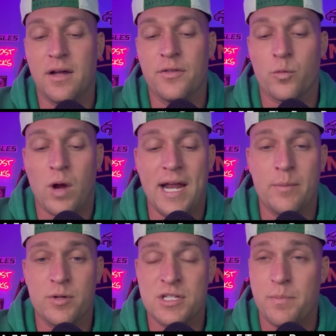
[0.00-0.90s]
The
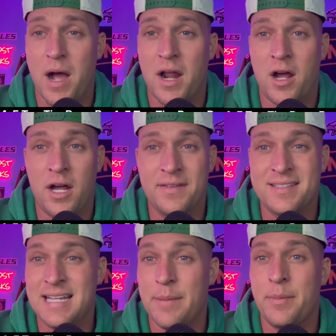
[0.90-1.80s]
write-up was spot on.
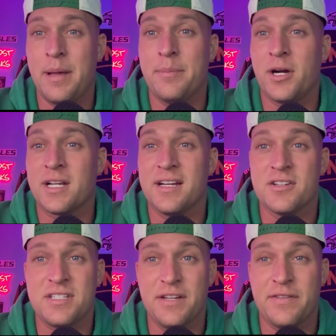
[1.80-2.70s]
This Tampa Bay
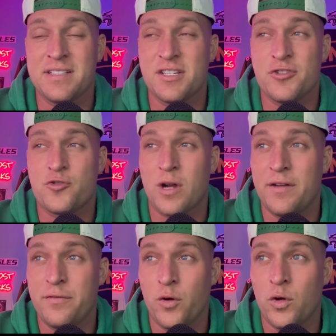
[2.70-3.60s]
Buccaneers defense is
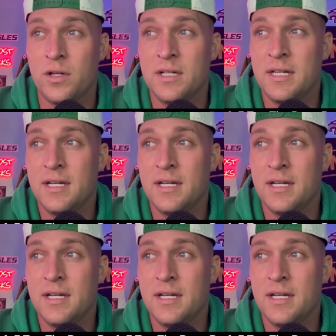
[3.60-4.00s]
dreadful.